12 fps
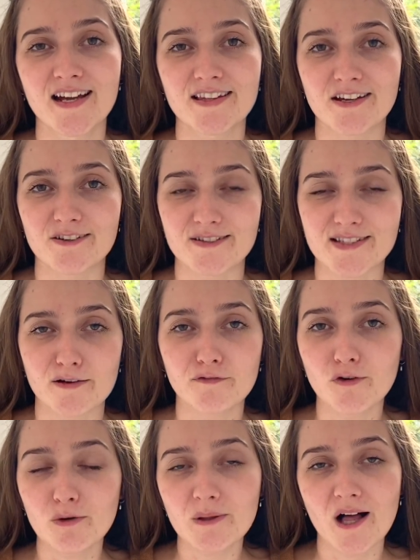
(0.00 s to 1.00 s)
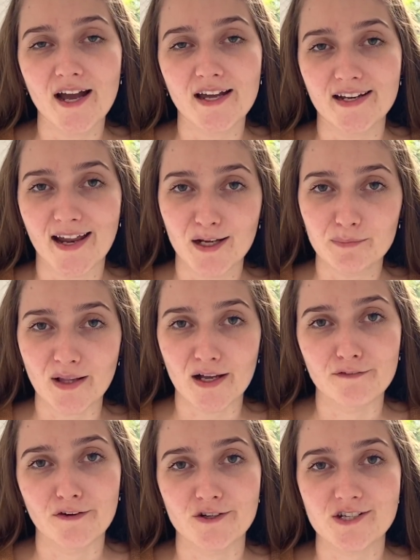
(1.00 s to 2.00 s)
There is a 4-ply and an
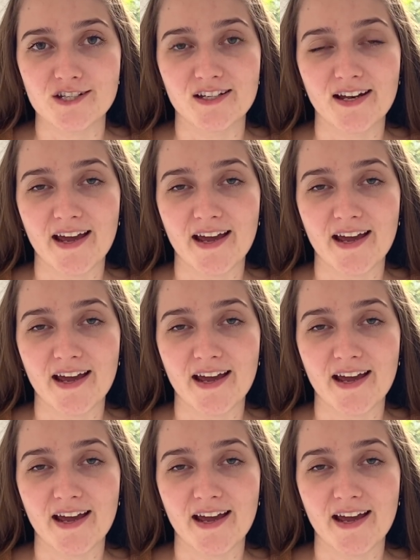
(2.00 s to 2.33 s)
8-ply version,